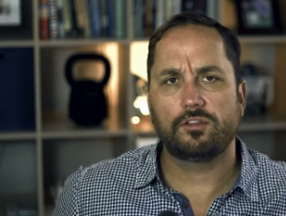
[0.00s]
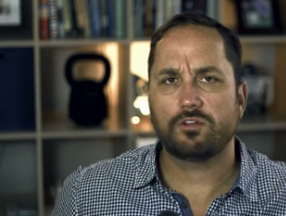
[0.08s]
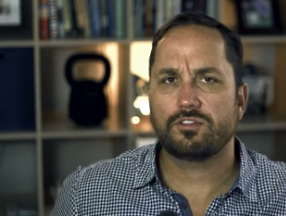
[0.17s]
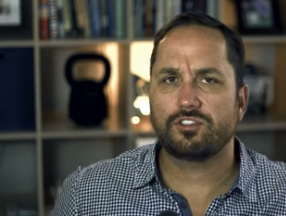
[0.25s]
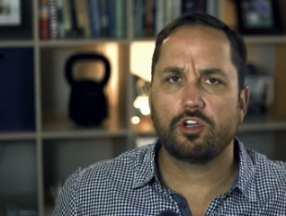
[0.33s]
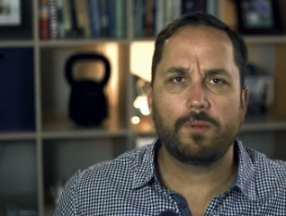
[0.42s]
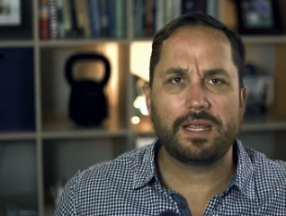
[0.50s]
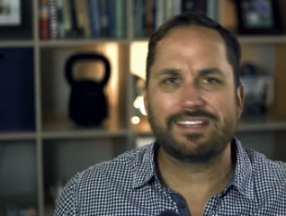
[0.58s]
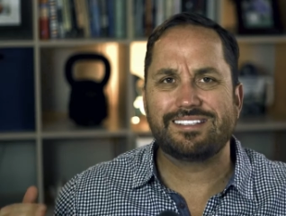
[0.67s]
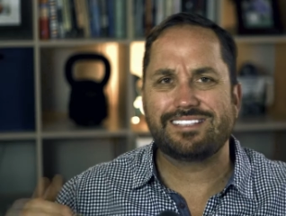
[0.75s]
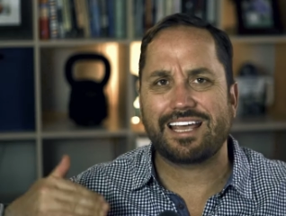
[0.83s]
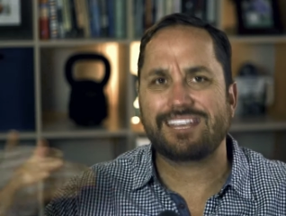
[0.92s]
There's so many
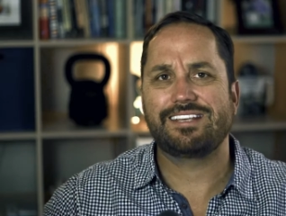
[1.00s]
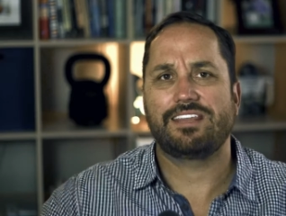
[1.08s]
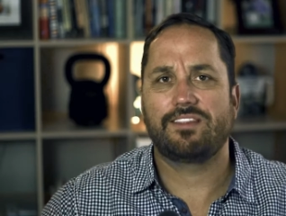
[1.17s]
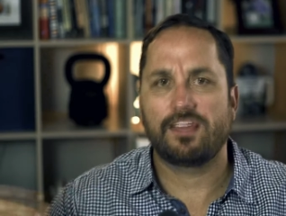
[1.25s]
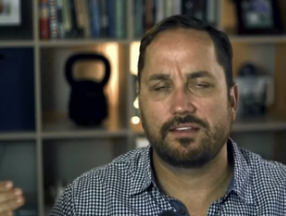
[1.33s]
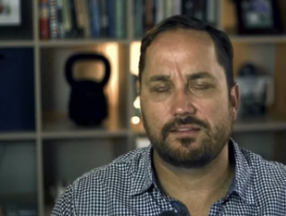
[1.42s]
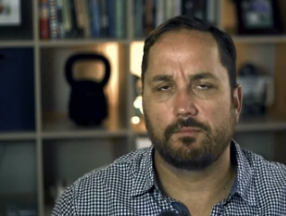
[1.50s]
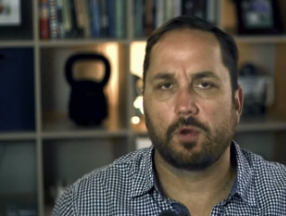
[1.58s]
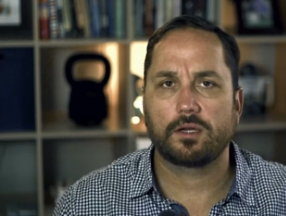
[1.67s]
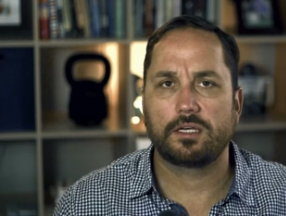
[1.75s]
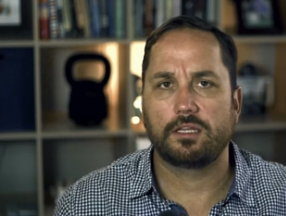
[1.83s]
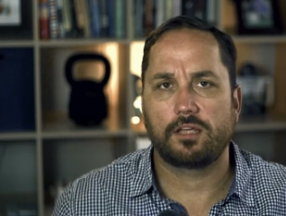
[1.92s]
sexy things in
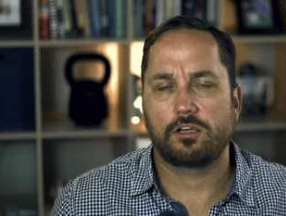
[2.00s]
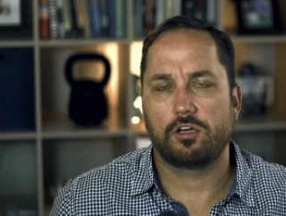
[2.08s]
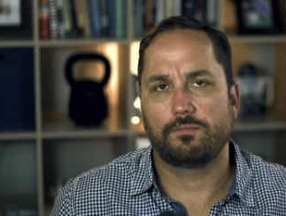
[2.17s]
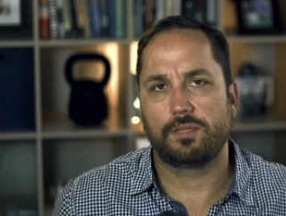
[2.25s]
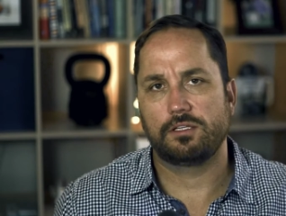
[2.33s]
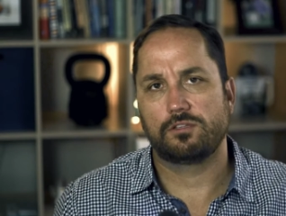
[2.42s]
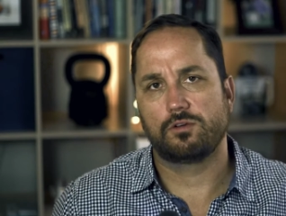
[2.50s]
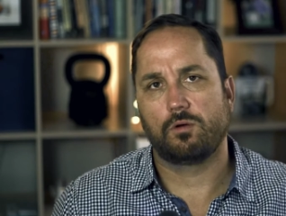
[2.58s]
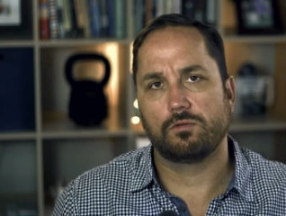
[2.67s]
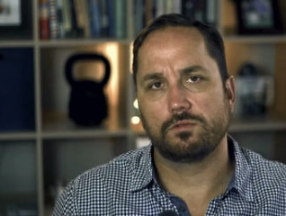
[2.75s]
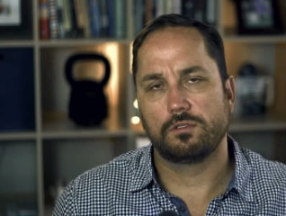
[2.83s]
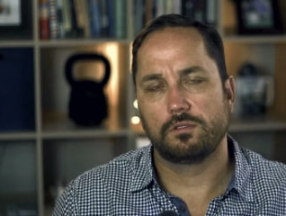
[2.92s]
marketing that you're being
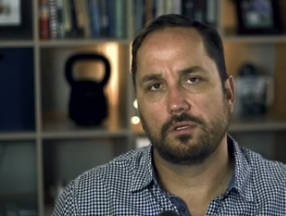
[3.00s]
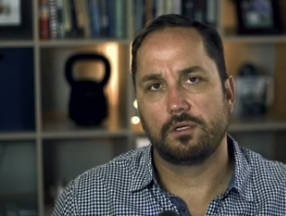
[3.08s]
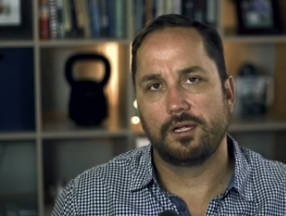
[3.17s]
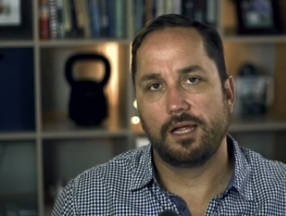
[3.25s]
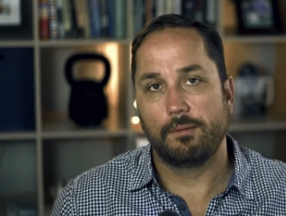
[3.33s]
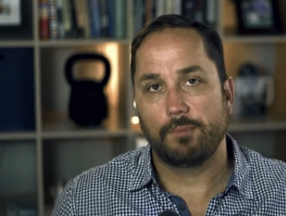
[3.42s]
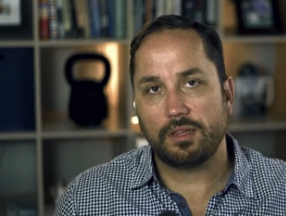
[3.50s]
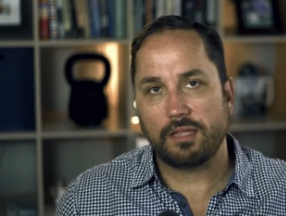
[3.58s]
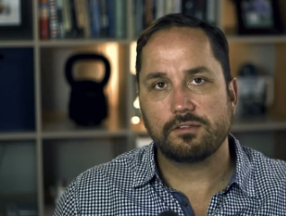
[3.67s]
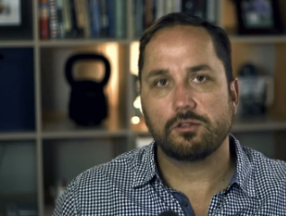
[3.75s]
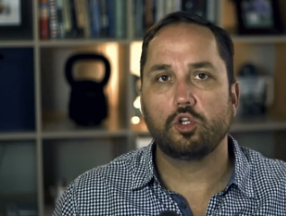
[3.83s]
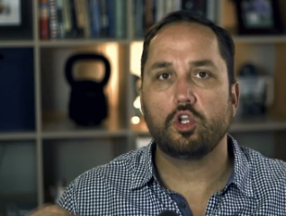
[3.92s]
sold. But
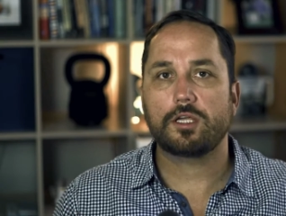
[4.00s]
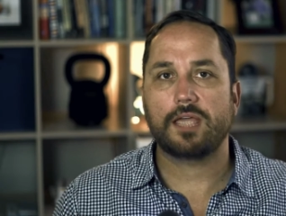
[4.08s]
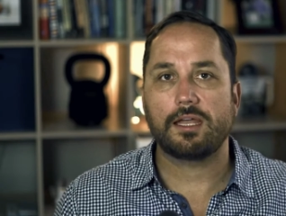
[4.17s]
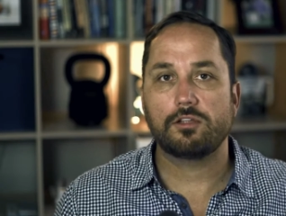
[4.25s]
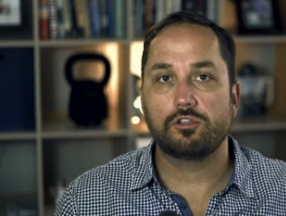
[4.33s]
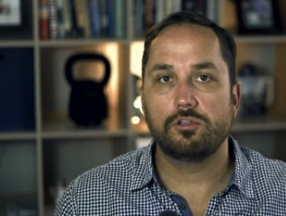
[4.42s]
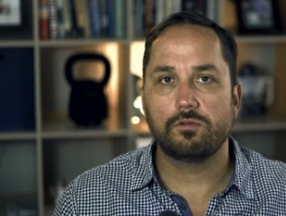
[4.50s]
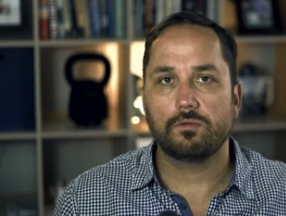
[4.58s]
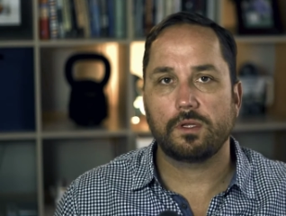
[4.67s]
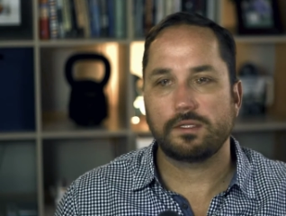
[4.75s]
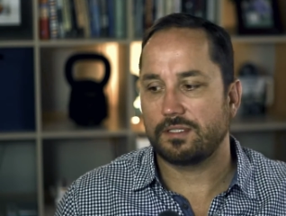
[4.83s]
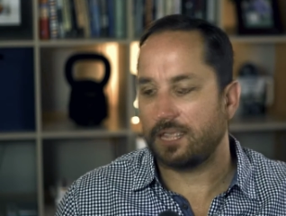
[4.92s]
let's look at,
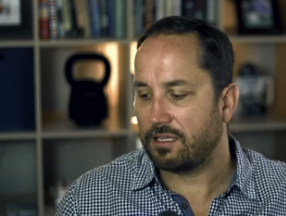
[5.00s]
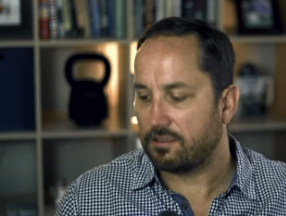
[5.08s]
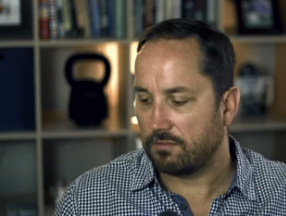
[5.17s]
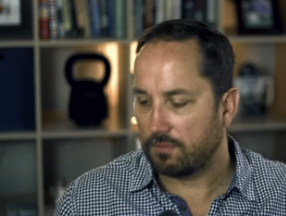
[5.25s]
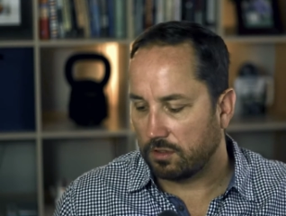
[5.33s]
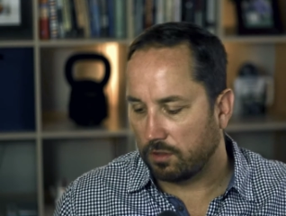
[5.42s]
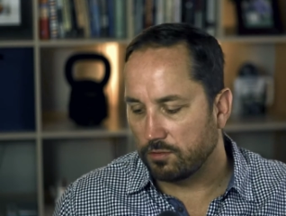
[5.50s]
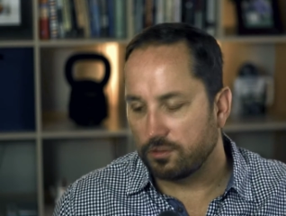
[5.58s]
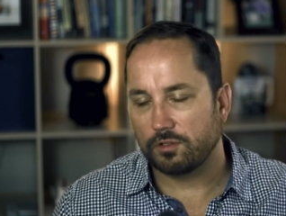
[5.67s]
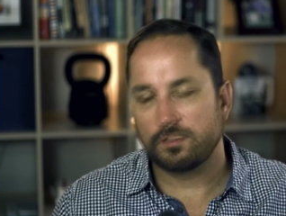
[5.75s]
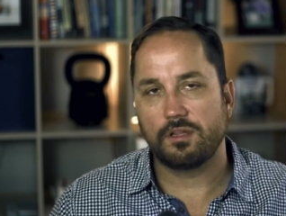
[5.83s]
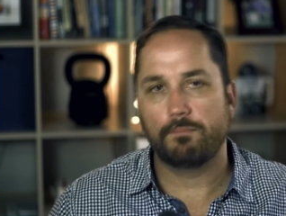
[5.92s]
too, let's take it
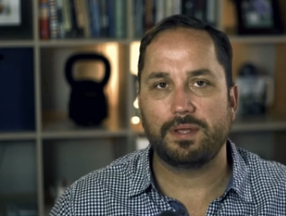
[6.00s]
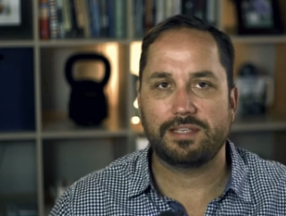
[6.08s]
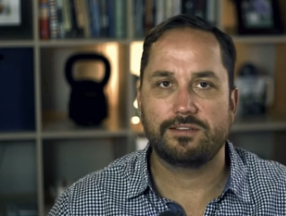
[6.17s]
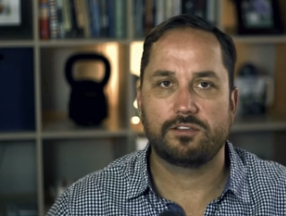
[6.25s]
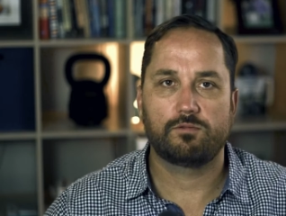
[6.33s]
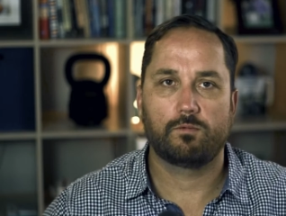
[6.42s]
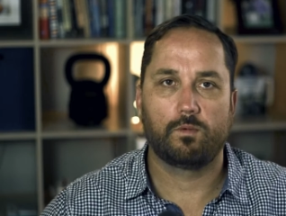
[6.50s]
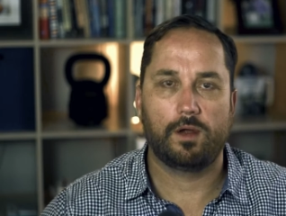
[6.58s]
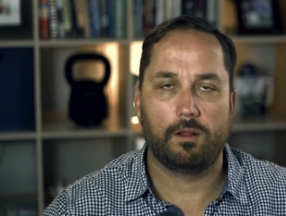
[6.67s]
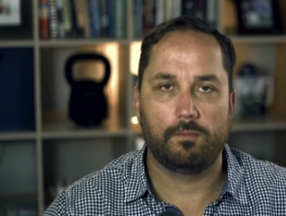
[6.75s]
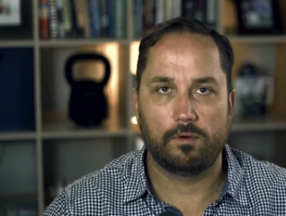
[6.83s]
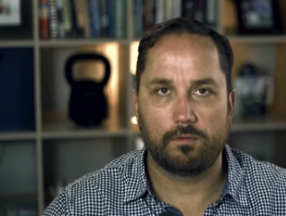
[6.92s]
closer to the business
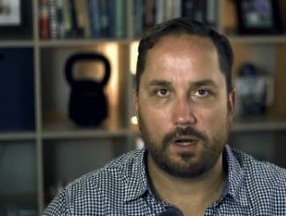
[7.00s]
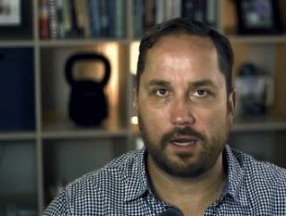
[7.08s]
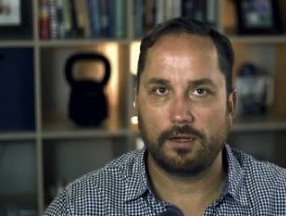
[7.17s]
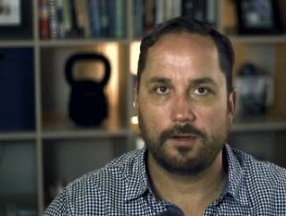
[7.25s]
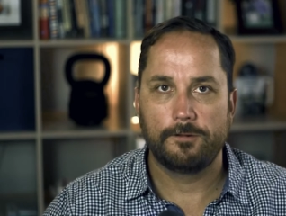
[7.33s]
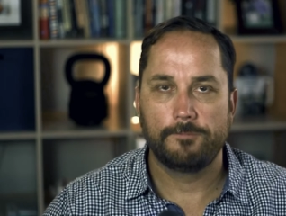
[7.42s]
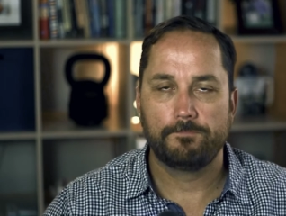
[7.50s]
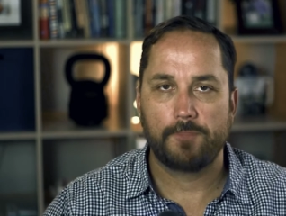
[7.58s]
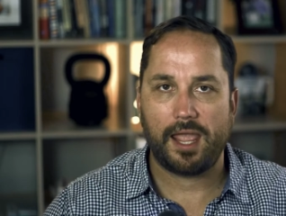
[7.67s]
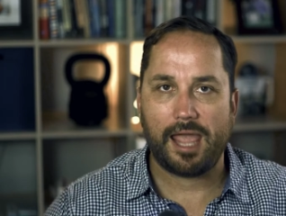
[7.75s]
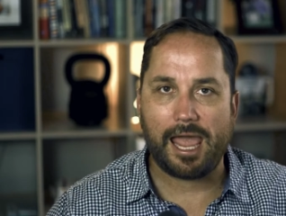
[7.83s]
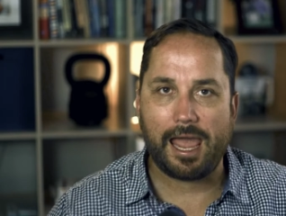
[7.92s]
realm, right?
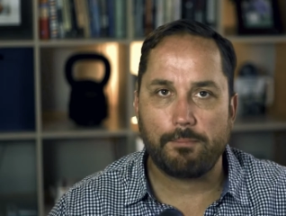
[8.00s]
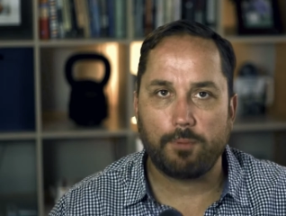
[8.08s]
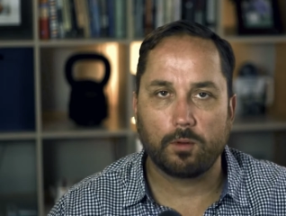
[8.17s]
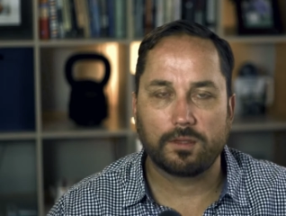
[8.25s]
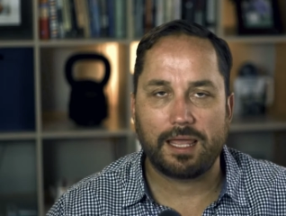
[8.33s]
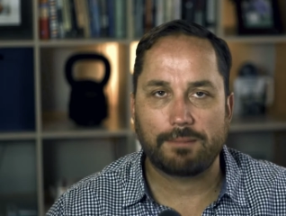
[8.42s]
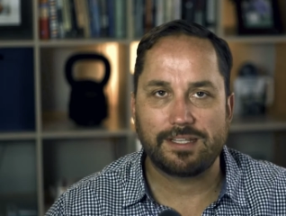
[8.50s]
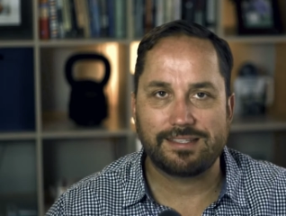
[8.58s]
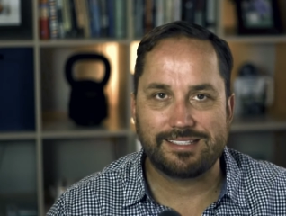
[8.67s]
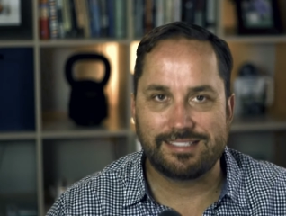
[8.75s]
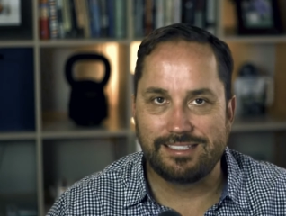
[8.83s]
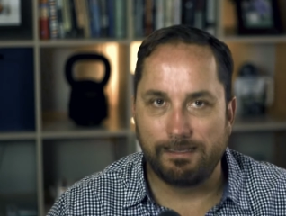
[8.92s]
Apple kept
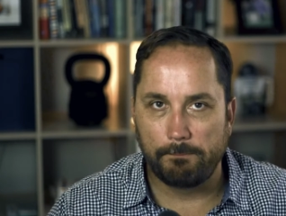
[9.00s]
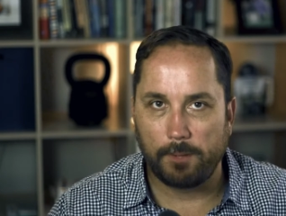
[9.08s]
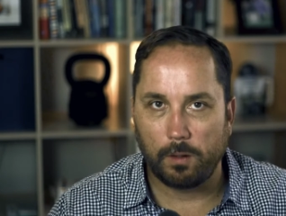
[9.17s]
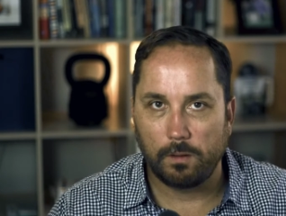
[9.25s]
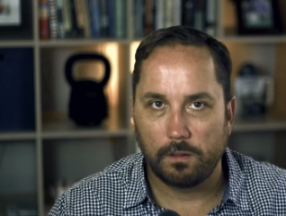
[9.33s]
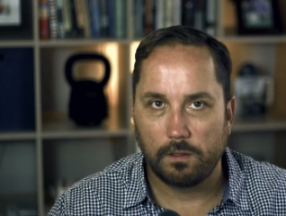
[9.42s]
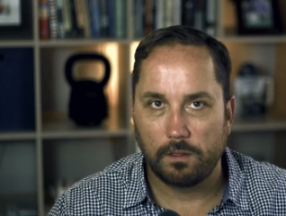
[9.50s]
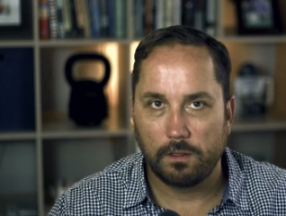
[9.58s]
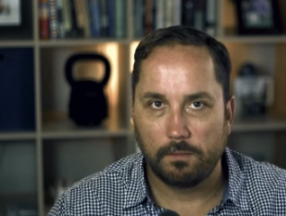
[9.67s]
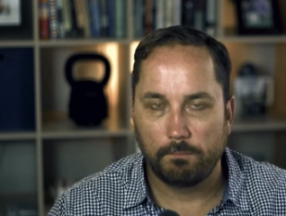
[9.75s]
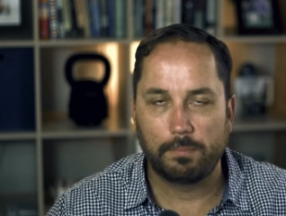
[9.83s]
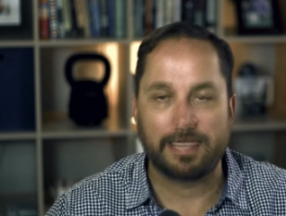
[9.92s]
it simple,
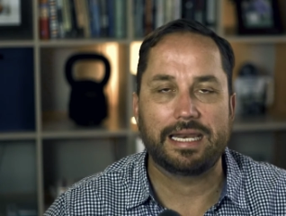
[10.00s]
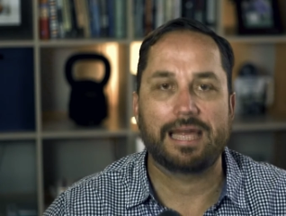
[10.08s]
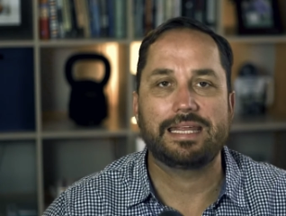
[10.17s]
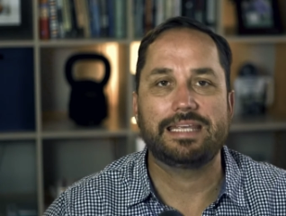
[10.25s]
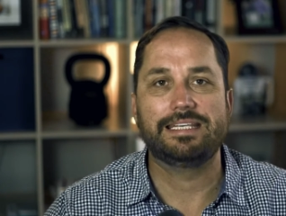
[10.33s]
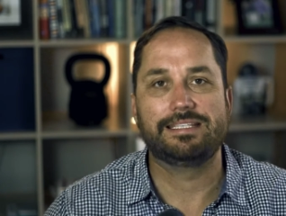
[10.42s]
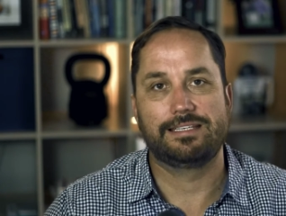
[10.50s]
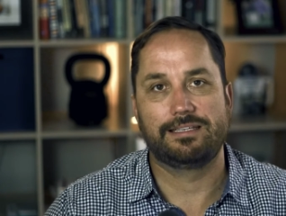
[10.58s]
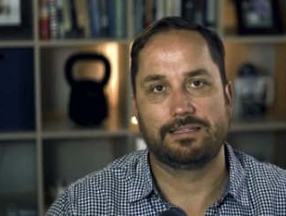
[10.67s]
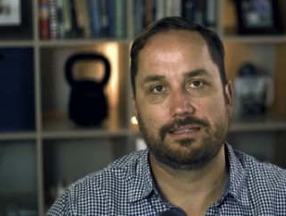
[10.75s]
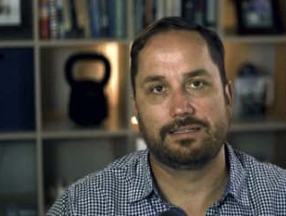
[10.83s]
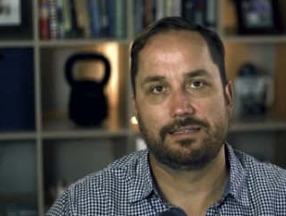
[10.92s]
but not
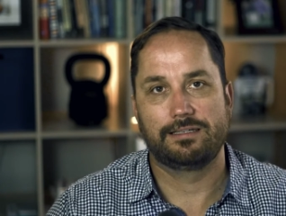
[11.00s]
easy.